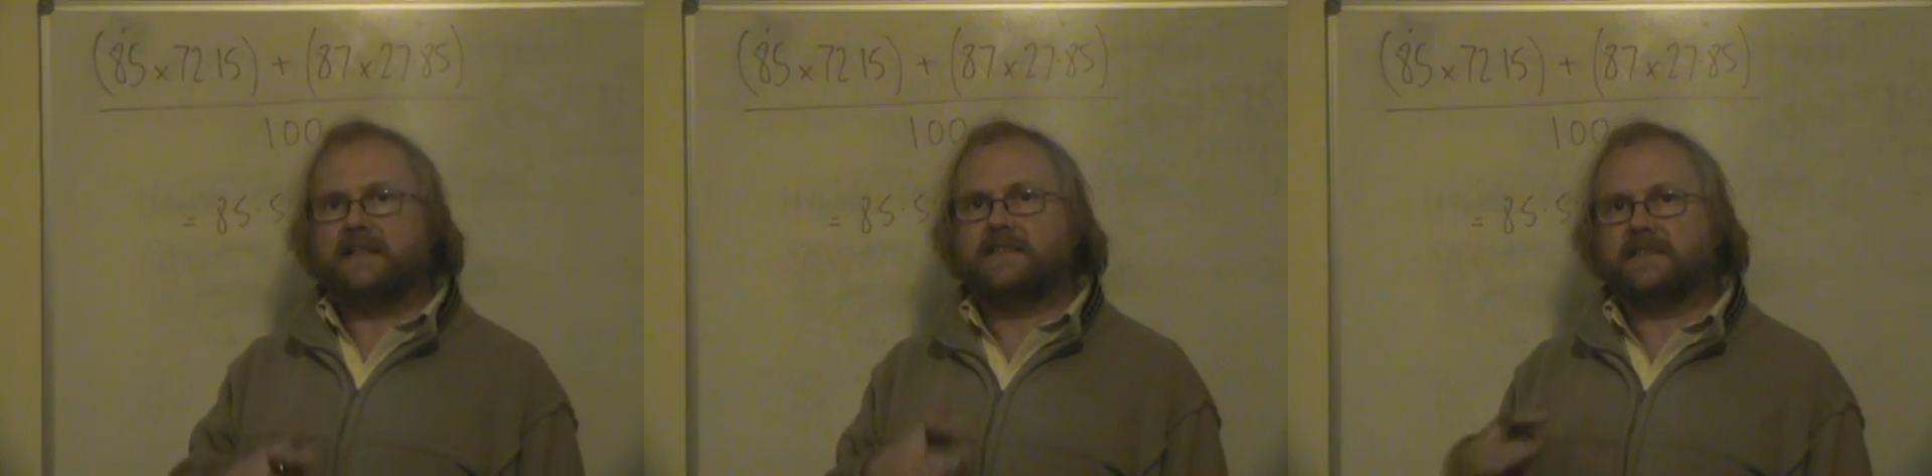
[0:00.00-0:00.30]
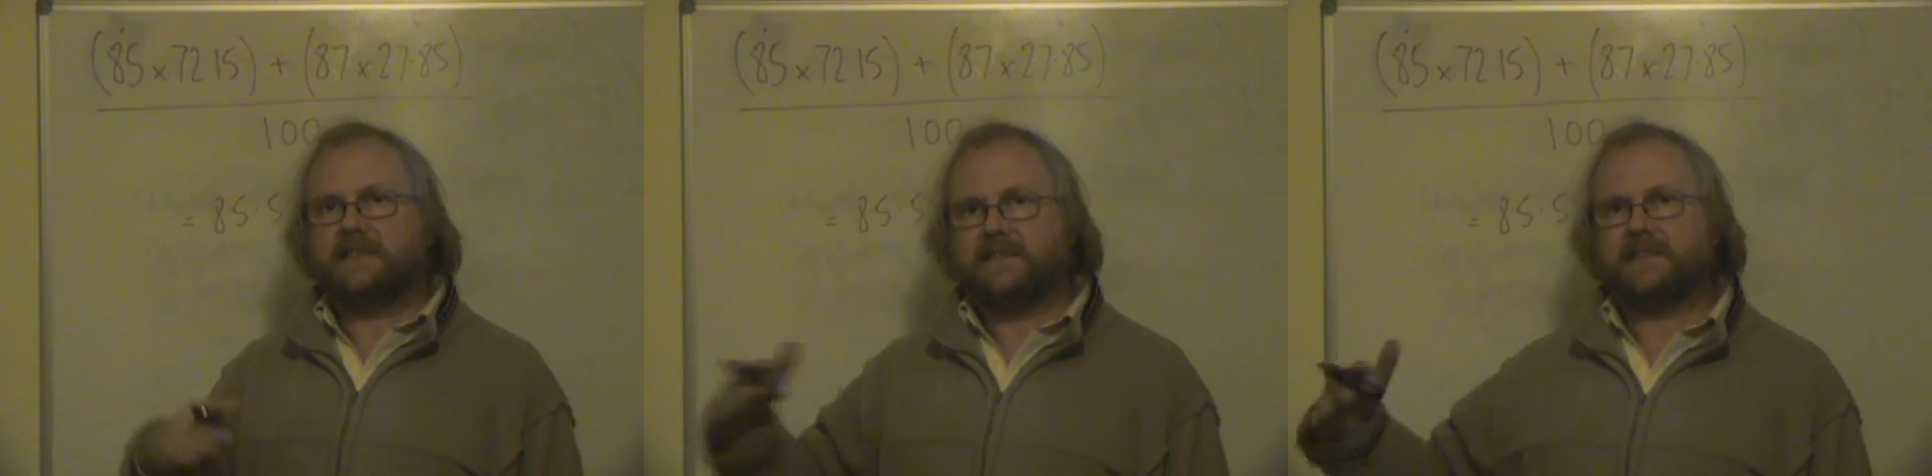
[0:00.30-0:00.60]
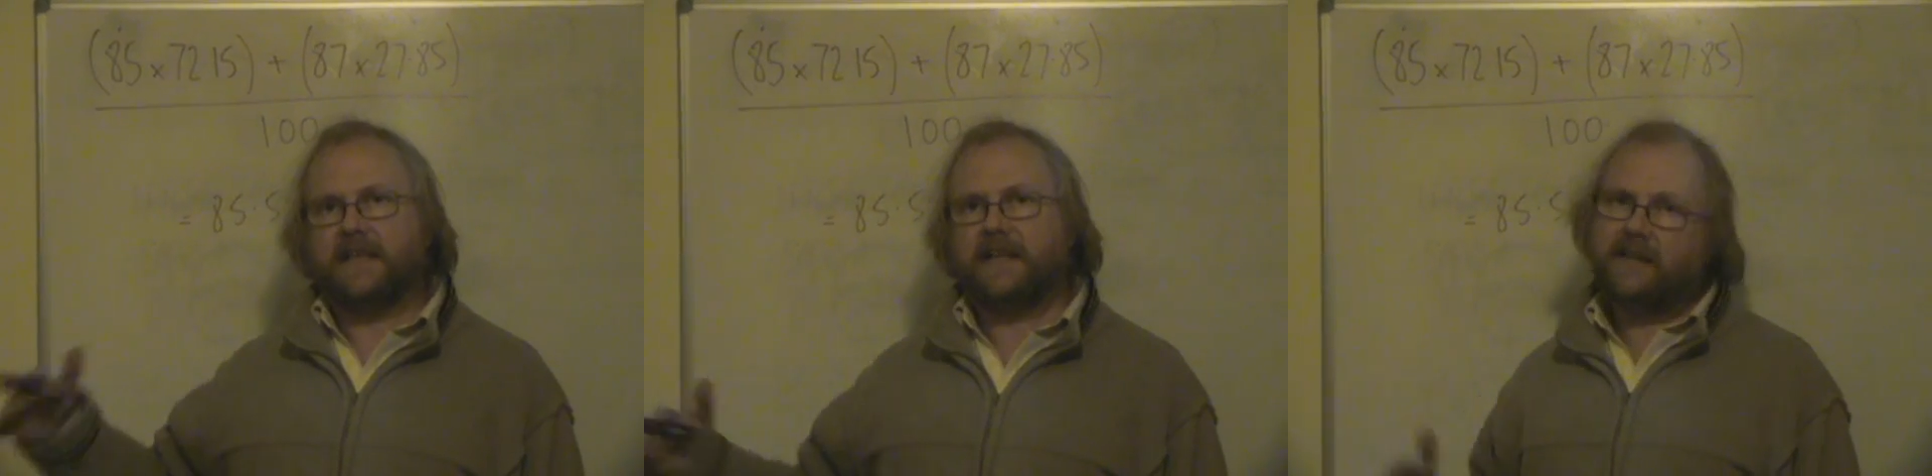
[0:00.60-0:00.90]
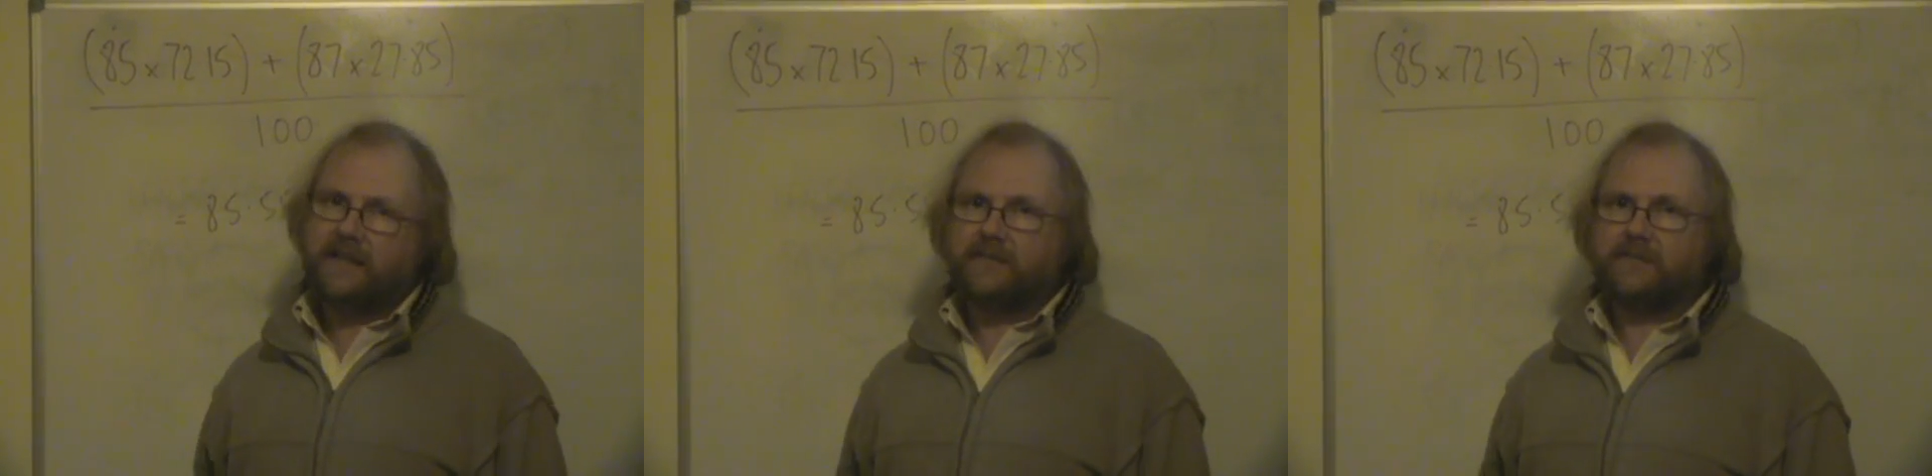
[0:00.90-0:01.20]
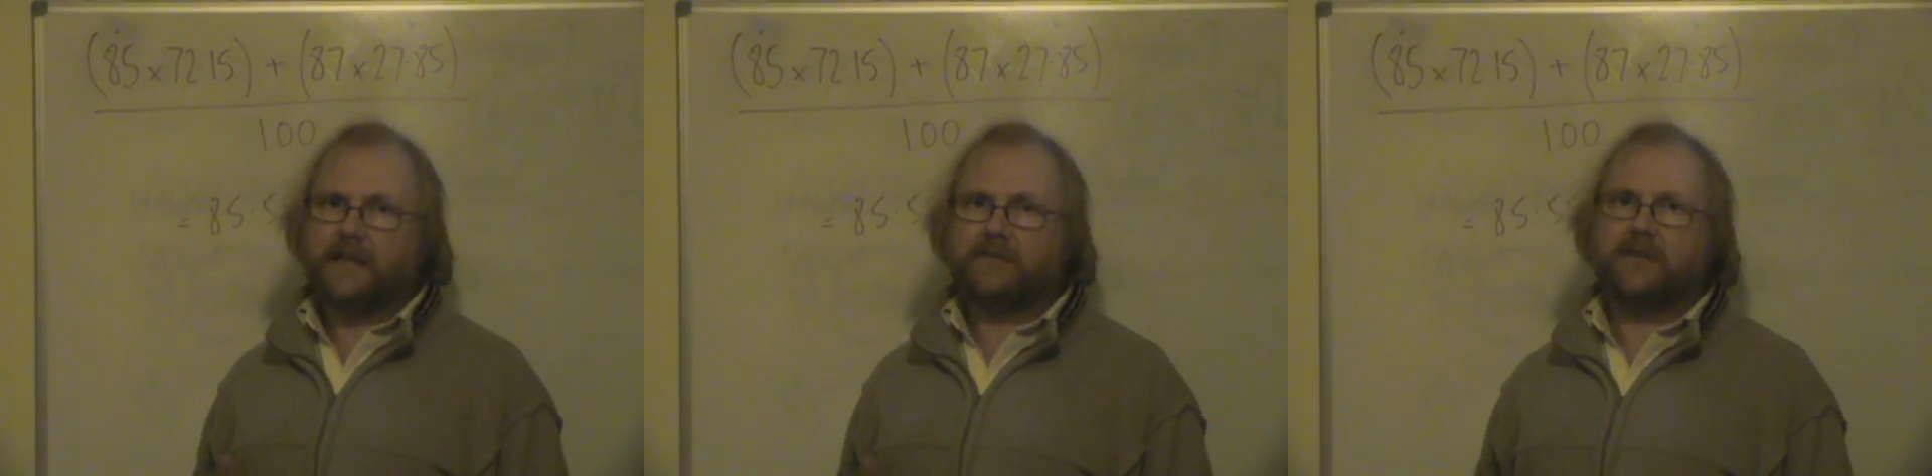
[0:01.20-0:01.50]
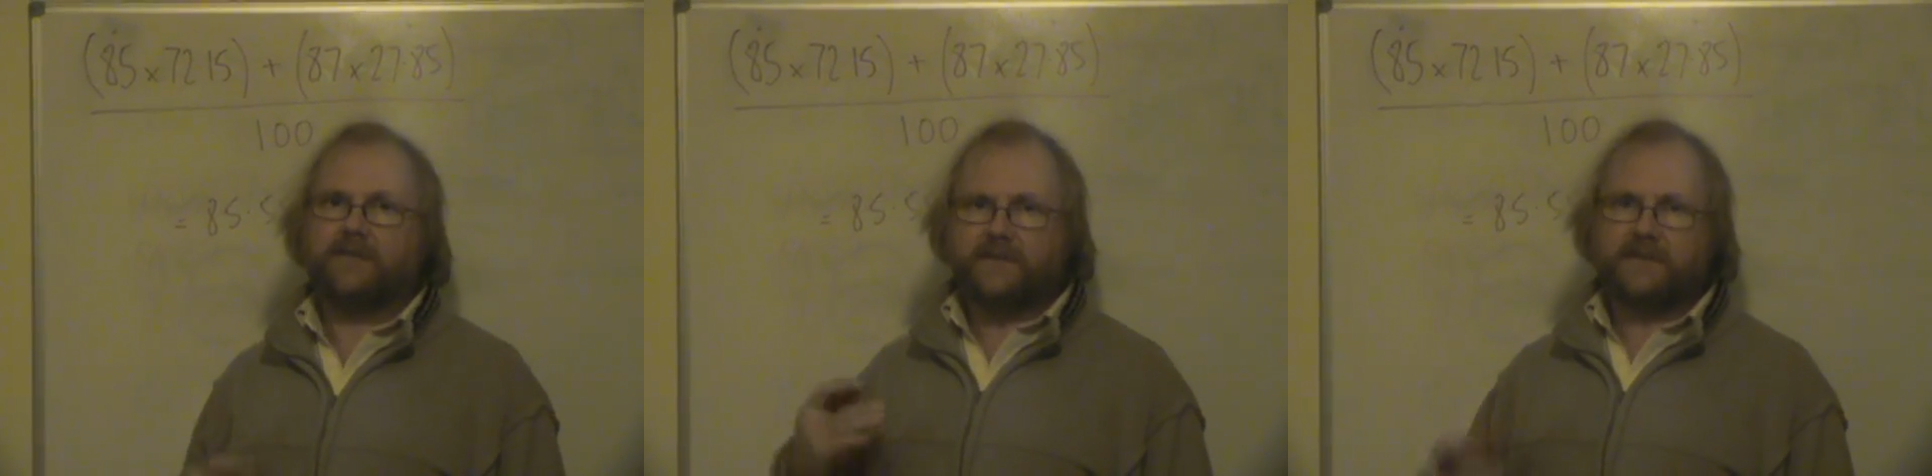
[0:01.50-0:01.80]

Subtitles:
does it say round off